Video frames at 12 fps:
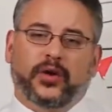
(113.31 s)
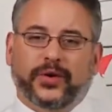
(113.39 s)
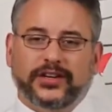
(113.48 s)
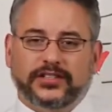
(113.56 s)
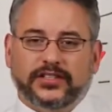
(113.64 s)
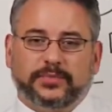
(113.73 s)

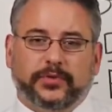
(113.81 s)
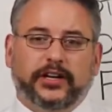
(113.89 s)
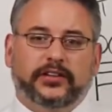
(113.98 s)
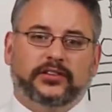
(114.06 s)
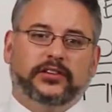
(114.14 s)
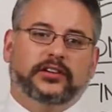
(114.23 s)
where's the
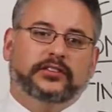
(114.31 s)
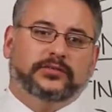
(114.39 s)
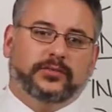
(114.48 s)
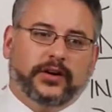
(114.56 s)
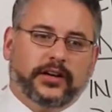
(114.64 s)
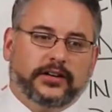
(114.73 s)

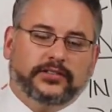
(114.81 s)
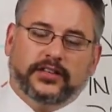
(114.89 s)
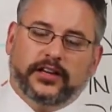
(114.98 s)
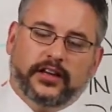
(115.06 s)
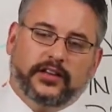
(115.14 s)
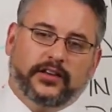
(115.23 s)
sprinklers, where's
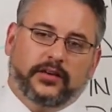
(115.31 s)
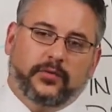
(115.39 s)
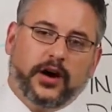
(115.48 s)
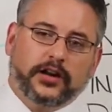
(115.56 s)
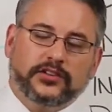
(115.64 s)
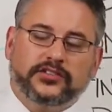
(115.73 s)
the
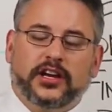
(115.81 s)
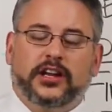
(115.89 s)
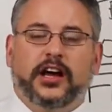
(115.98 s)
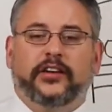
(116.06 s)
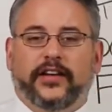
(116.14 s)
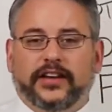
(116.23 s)
water shut off,